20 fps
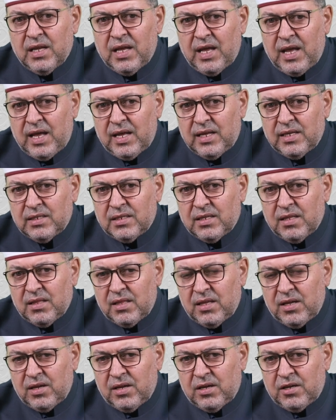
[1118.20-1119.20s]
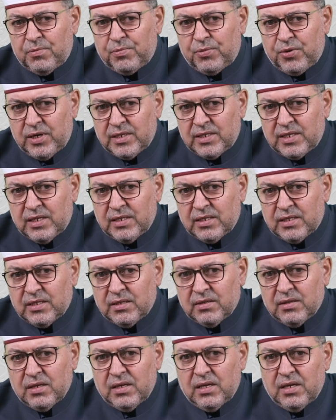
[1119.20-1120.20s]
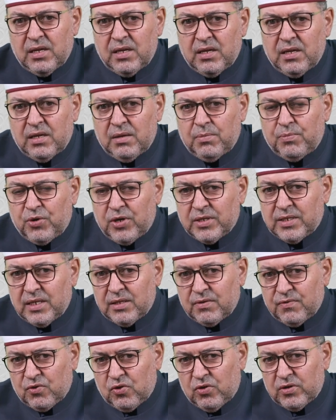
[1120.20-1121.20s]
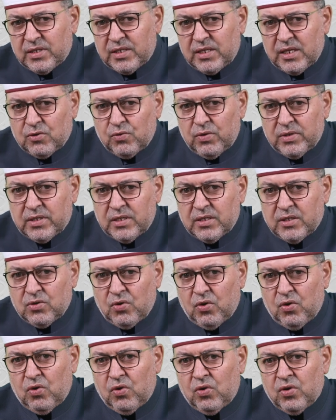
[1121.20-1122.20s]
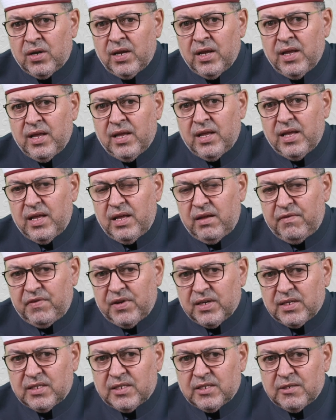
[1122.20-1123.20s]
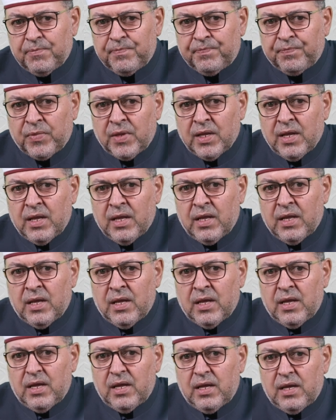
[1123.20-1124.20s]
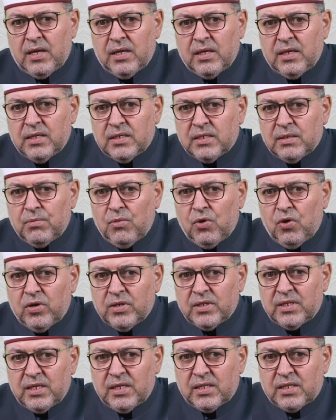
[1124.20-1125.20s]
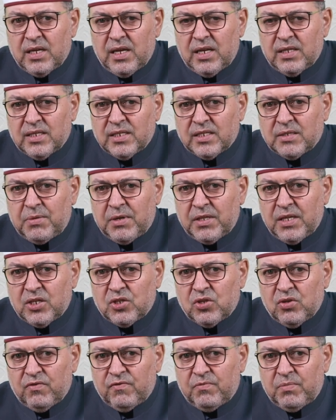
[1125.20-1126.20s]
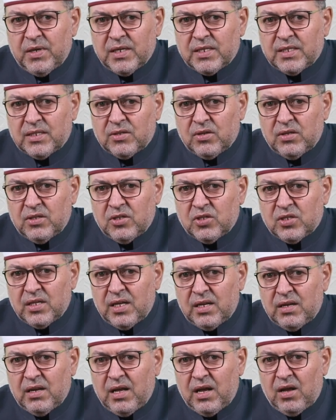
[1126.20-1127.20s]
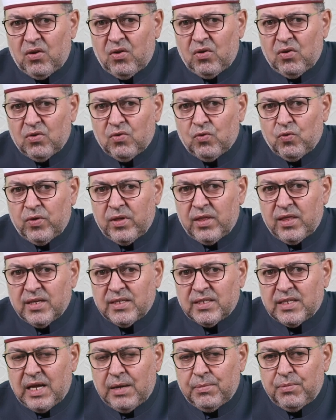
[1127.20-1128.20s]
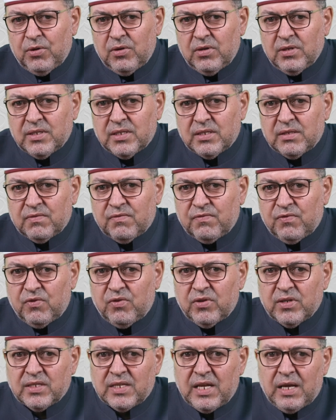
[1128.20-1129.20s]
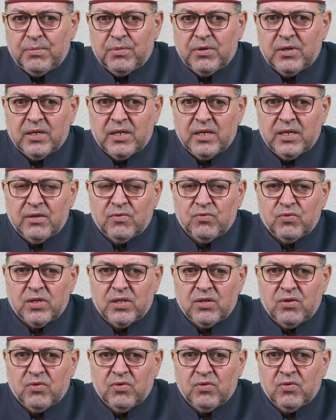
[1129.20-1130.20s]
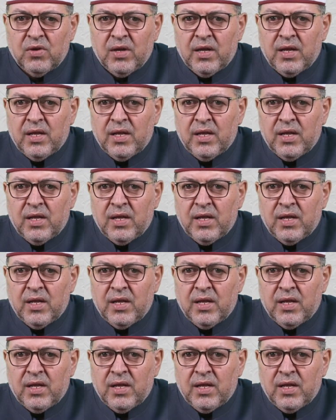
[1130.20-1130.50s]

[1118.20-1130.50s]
and their present, of course, sequences or effects. Here's a more detailed explanation of mixed conditional along with examples. For example, here we know